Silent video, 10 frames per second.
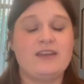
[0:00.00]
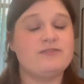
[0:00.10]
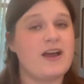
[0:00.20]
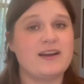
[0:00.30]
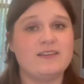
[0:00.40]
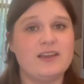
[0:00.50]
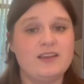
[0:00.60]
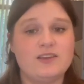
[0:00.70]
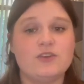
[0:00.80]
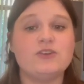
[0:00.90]
And
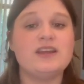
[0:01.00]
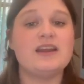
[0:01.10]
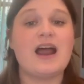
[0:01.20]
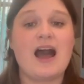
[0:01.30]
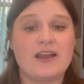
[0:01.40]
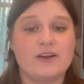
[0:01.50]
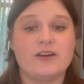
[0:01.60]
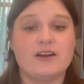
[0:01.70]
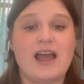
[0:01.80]
finally, you'll need an iron,